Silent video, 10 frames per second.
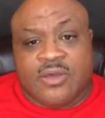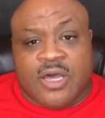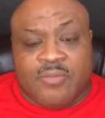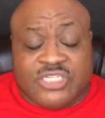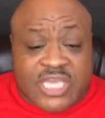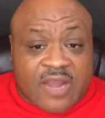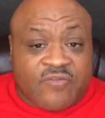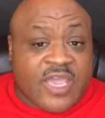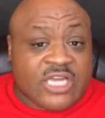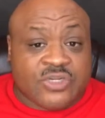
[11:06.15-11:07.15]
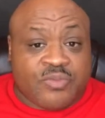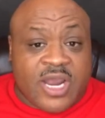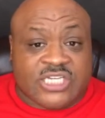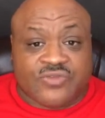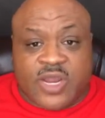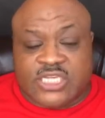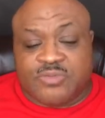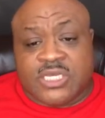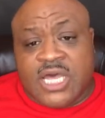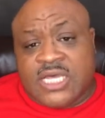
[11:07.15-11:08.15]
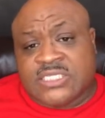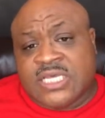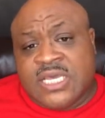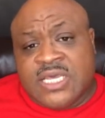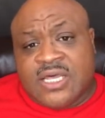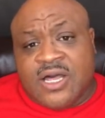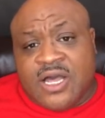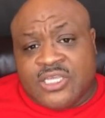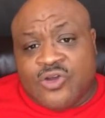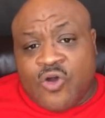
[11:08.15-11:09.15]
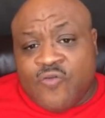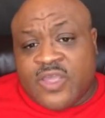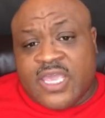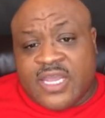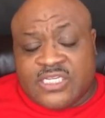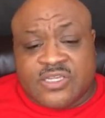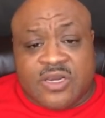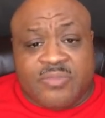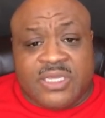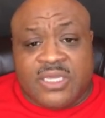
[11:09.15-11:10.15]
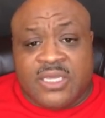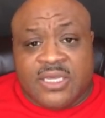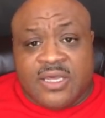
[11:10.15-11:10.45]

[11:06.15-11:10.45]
But you got to figure out your price range, because your overhead is going to be